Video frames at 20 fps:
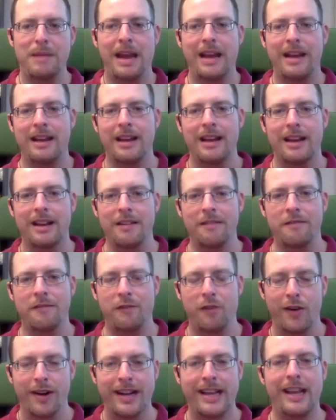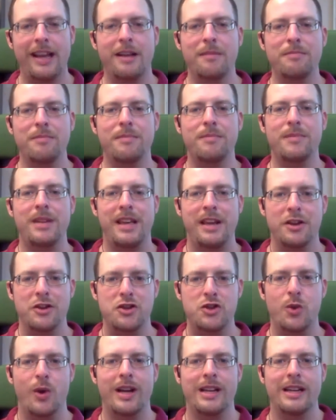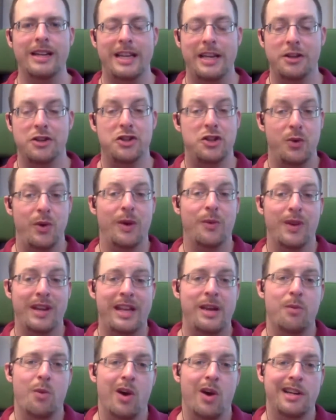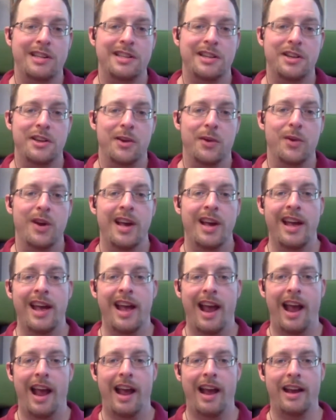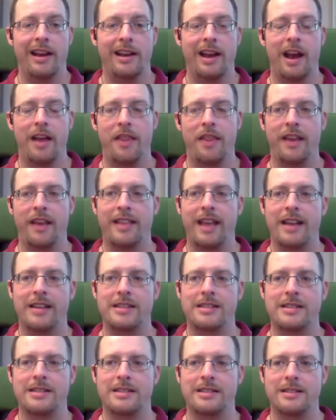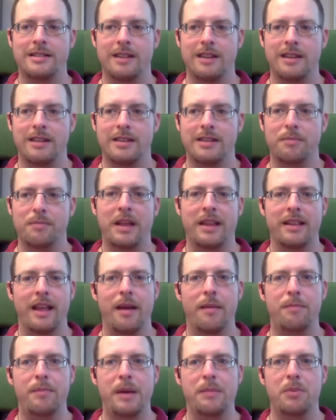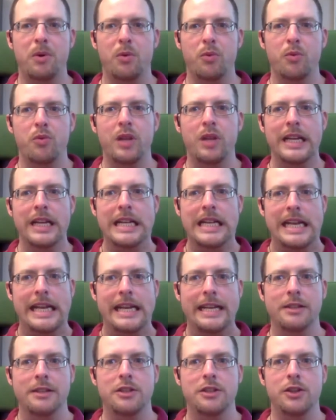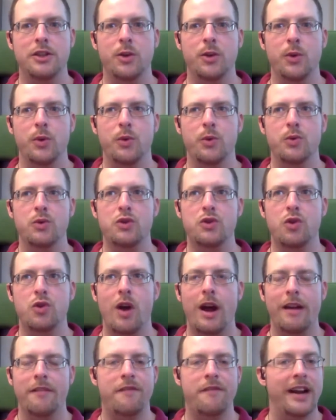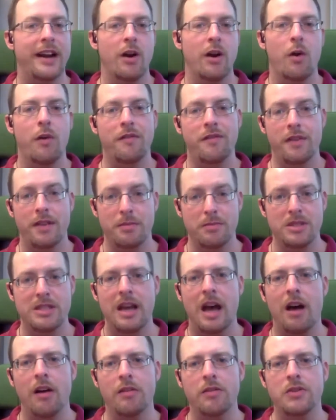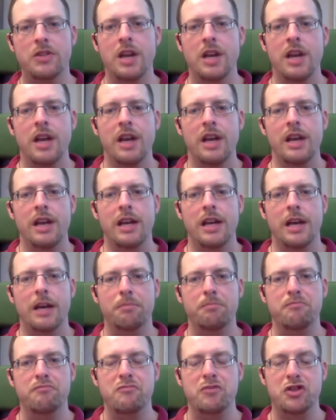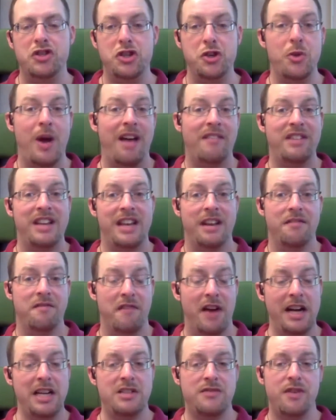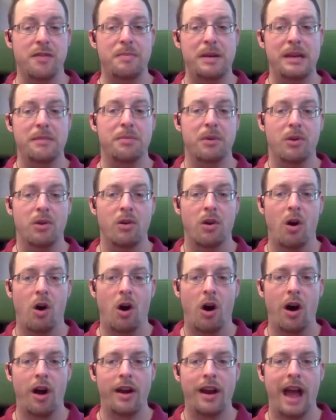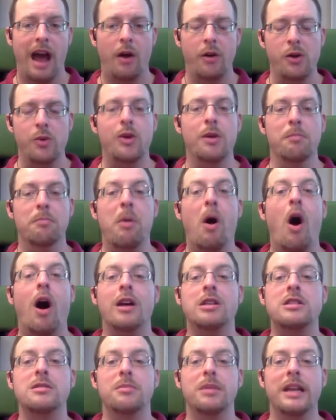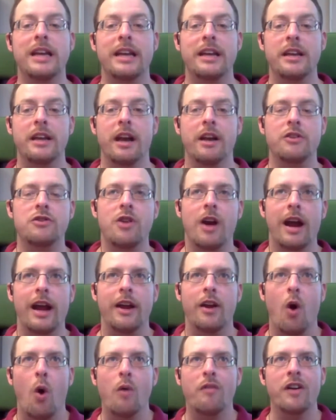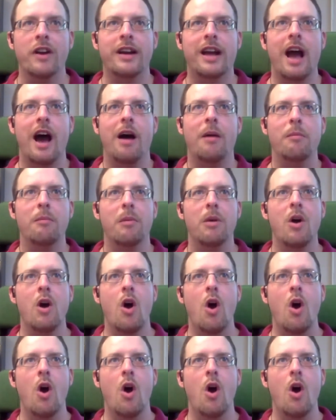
made it for him. He enjoyed it. He's doing what he wanted to do. And I think that's something that people really need to try and figure out for themselves. Do you have any advice for people on how you can possibly try and overcome